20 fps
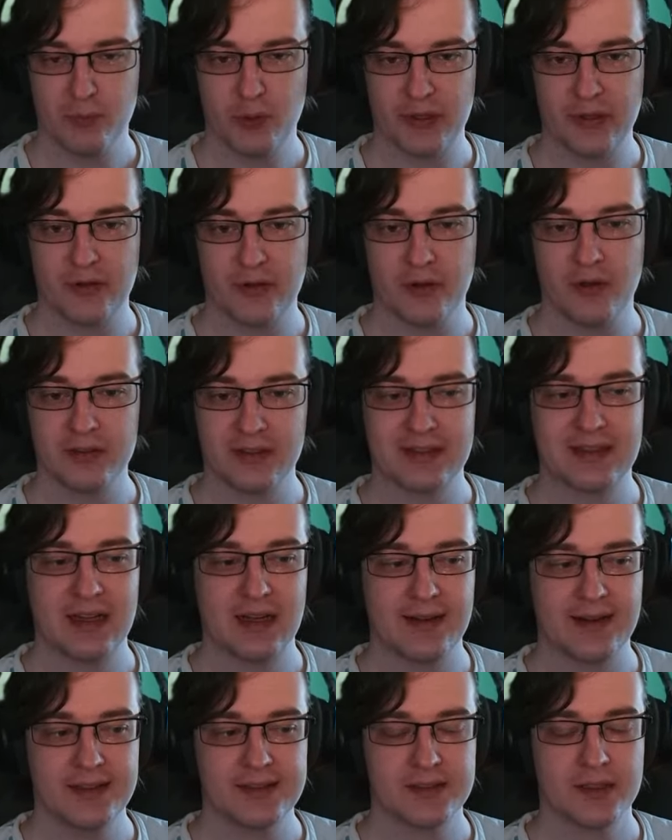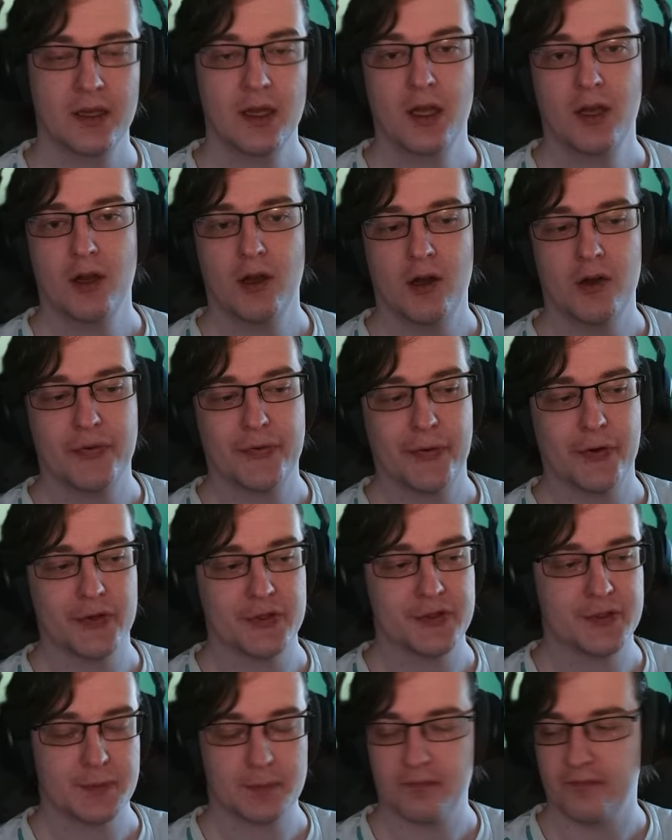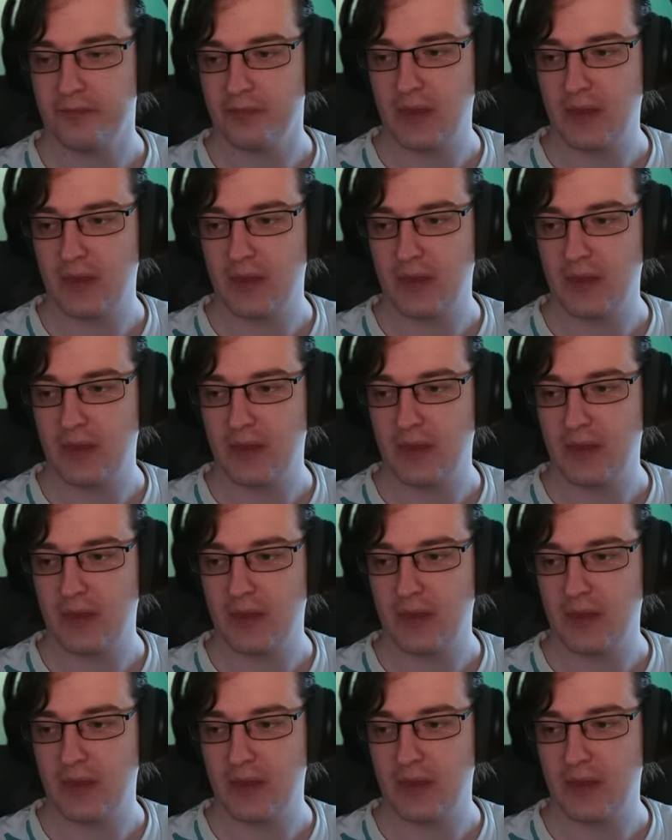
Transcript: put it on other targets. Of course,